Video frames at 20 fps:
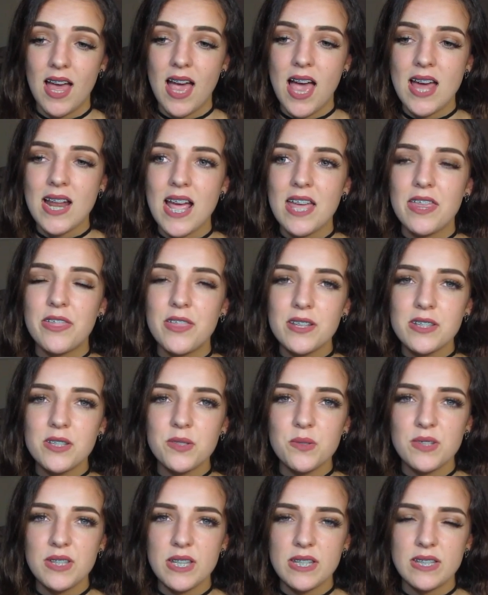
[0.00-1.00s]
and I think
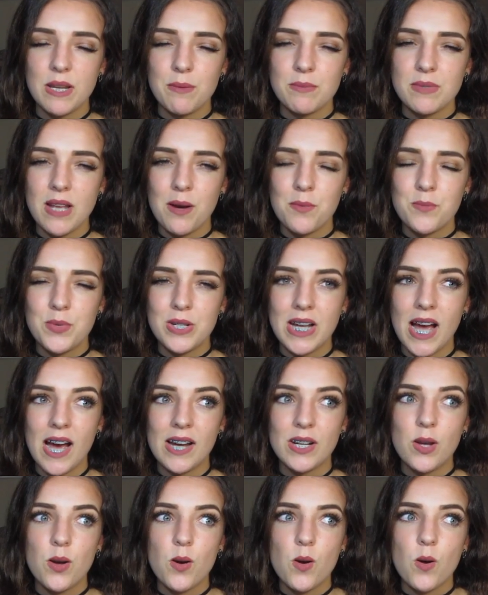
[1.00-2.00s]
this was the same time we
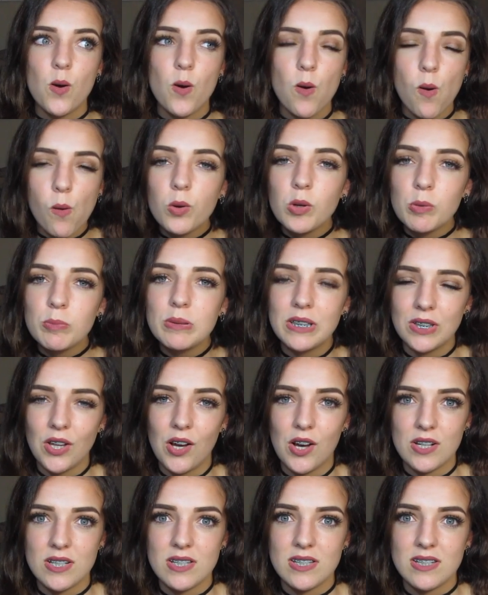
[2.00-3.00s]
got horribly
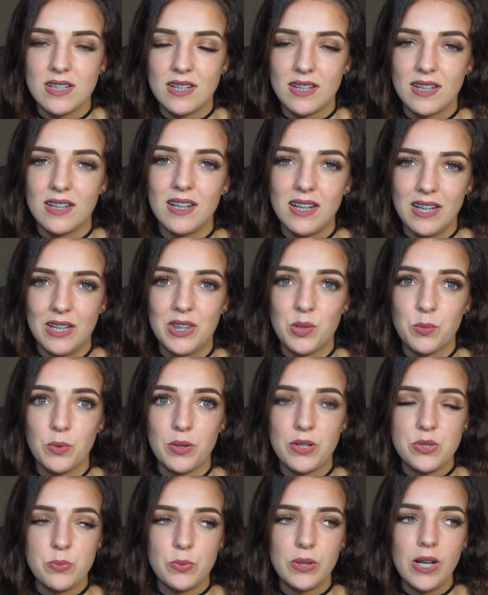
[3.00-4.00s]
lost in the
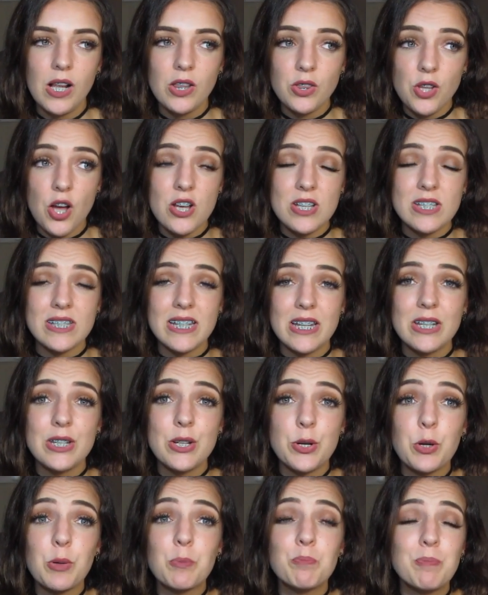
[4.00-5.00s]
woods. We got lost in
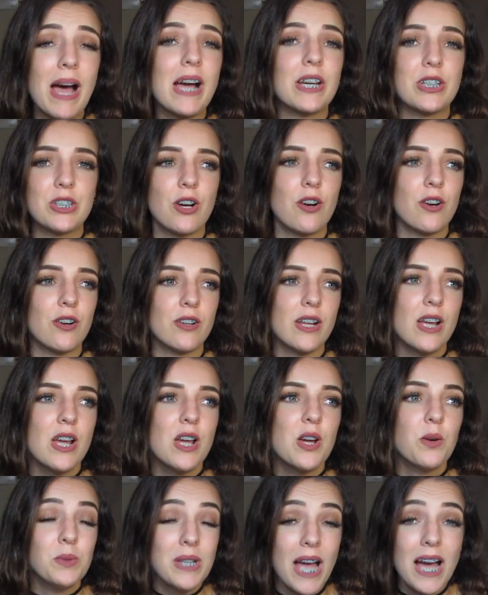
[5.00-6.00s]
her backyard.
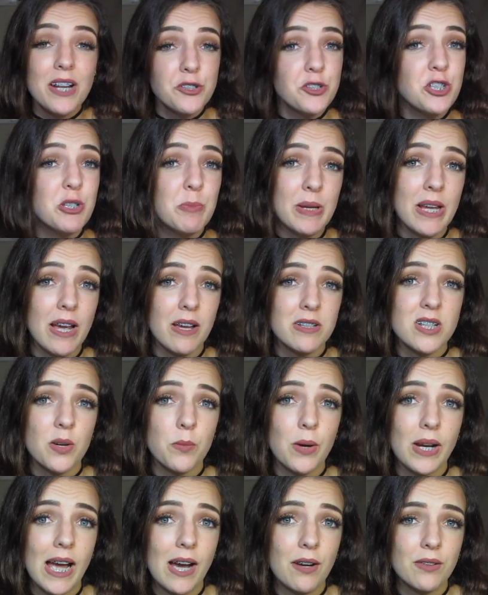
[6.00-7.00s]
We had to GPS our
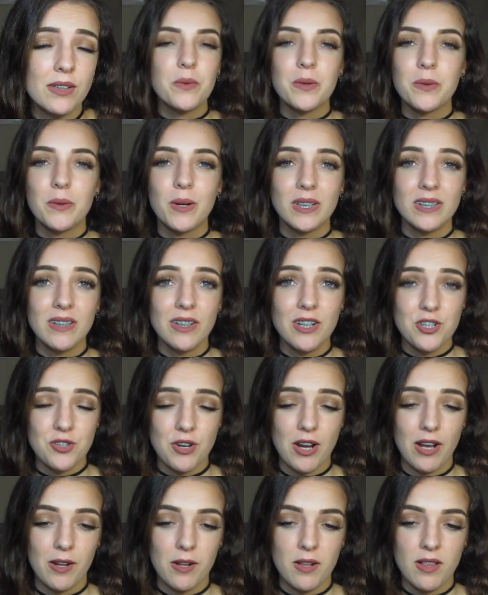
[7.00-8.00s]
way out. We were walking down a
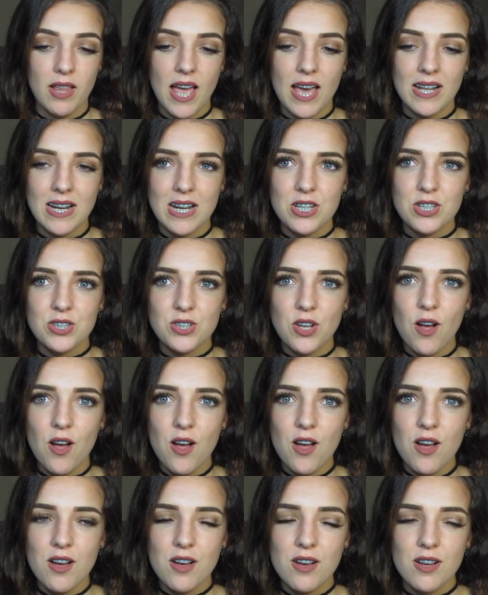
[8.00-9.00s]
trail and I
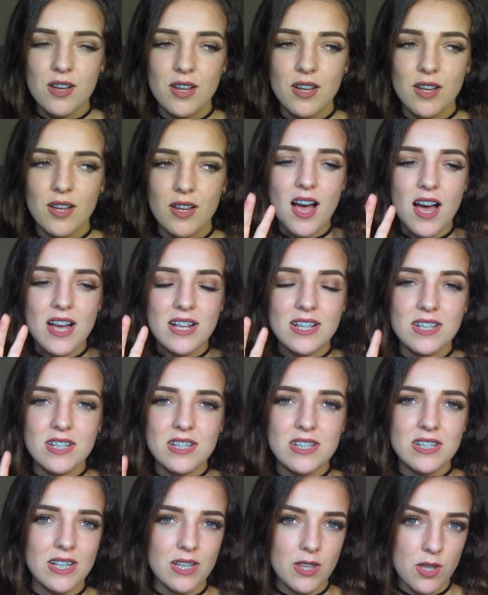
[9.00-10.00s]
saw a
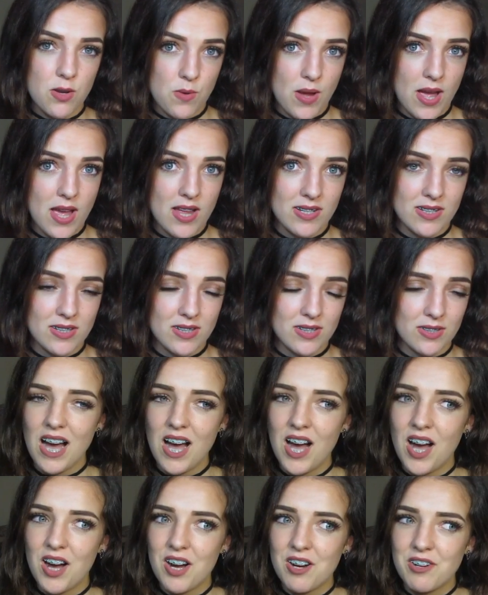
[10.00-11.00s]
silhouette
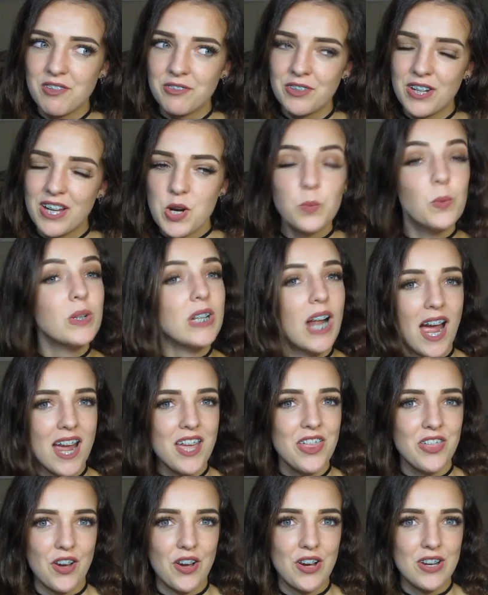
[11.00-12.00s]
of what I
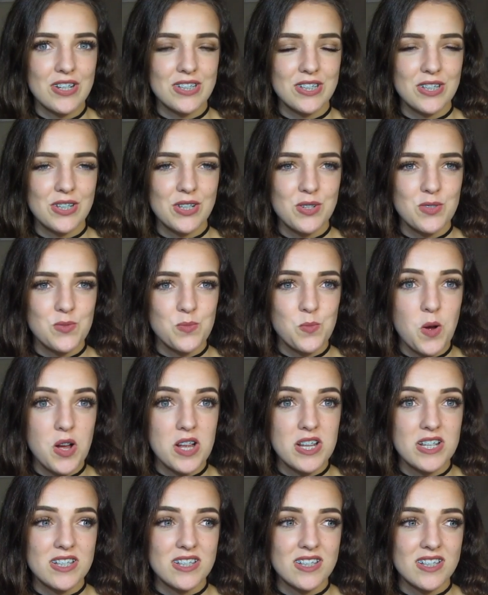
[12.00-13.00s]
thought
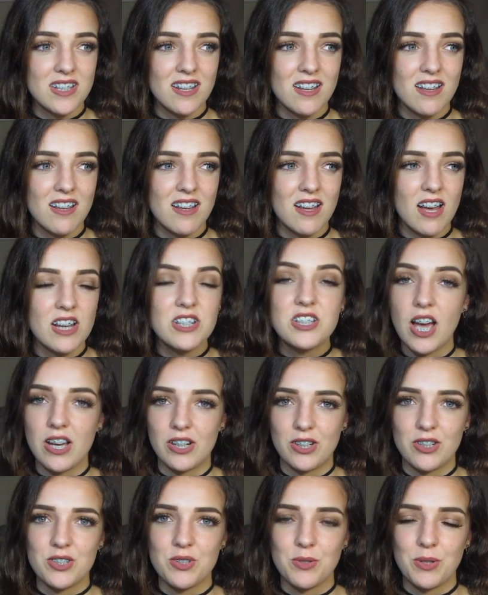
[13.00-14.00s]
was a
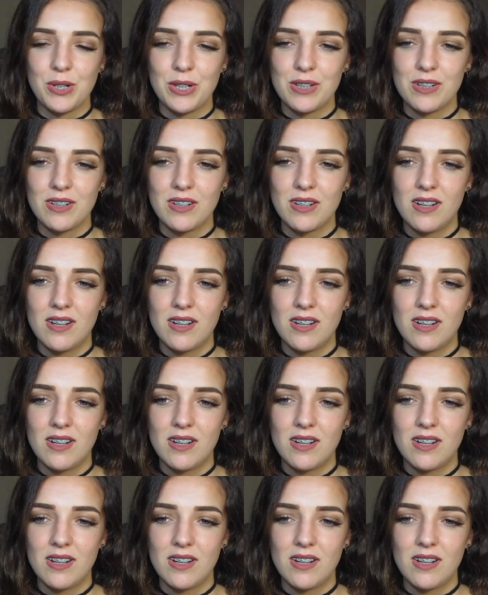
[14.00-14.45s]
dinosaur.